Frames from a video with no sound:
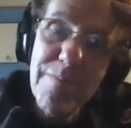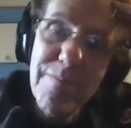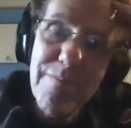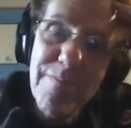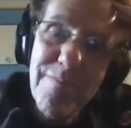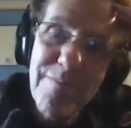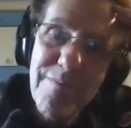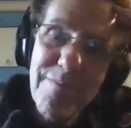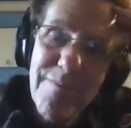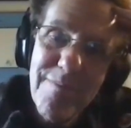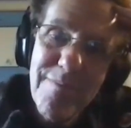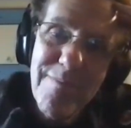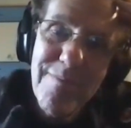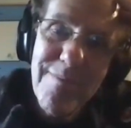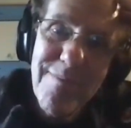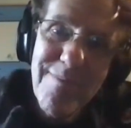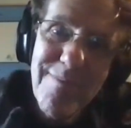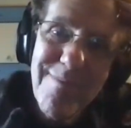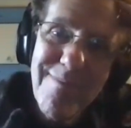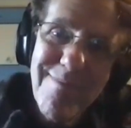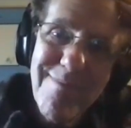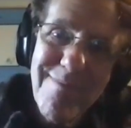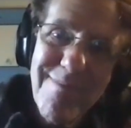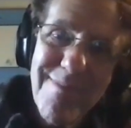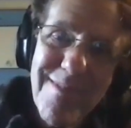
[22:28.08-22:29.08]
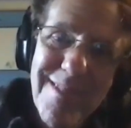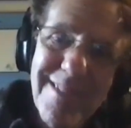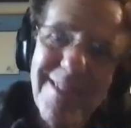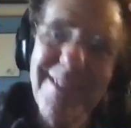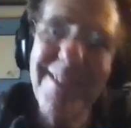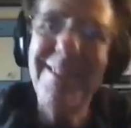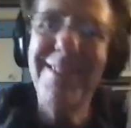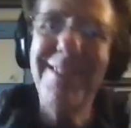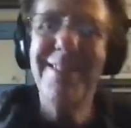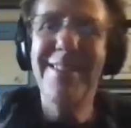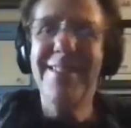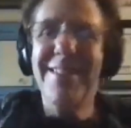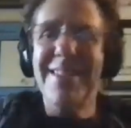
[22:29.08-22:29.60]
shirt? By the way, is that
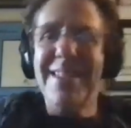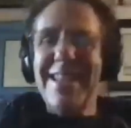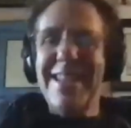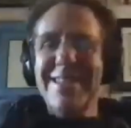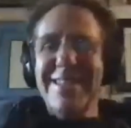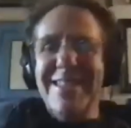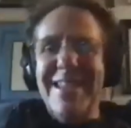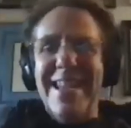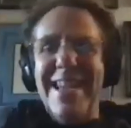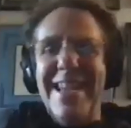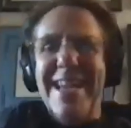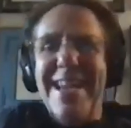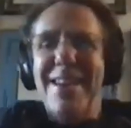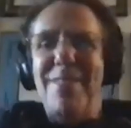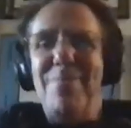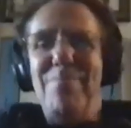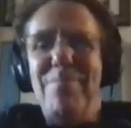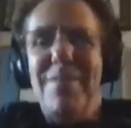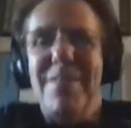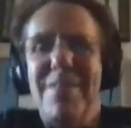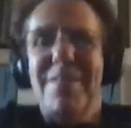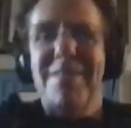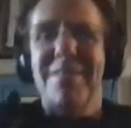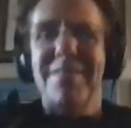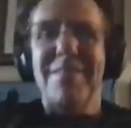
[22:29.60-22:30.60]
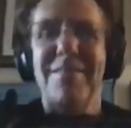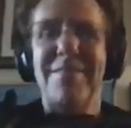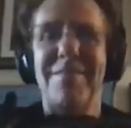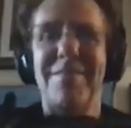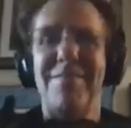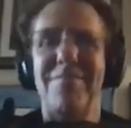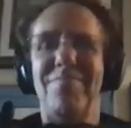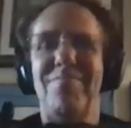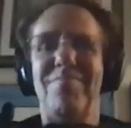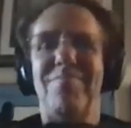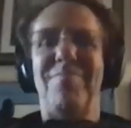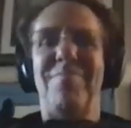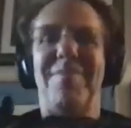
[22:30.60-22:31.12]
yes? Is I that am. what? I,
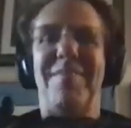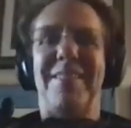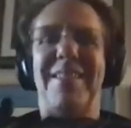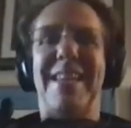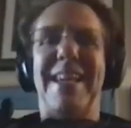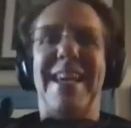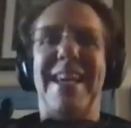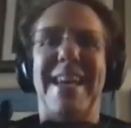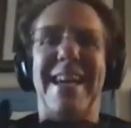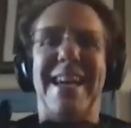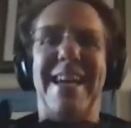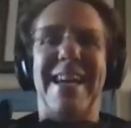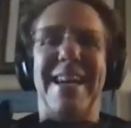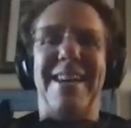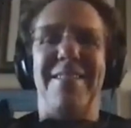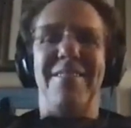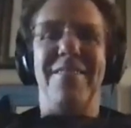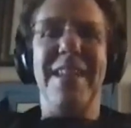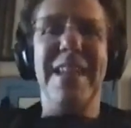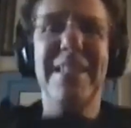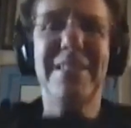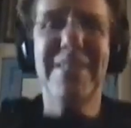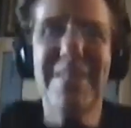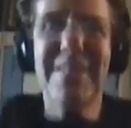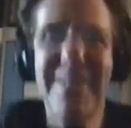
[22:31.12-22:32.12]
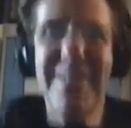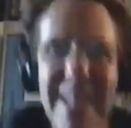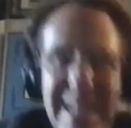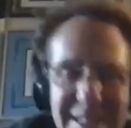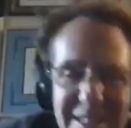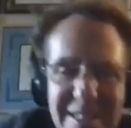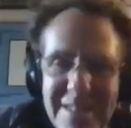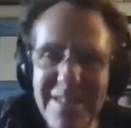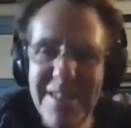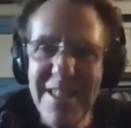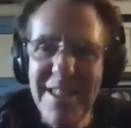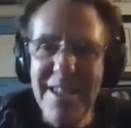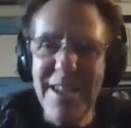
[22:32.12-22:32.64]
yeah. That's
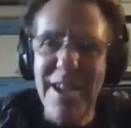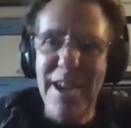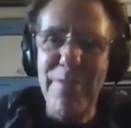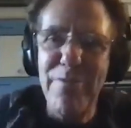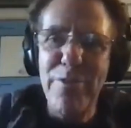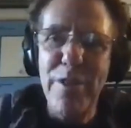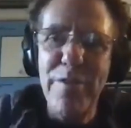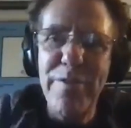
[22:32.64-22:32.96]
that's that's a nice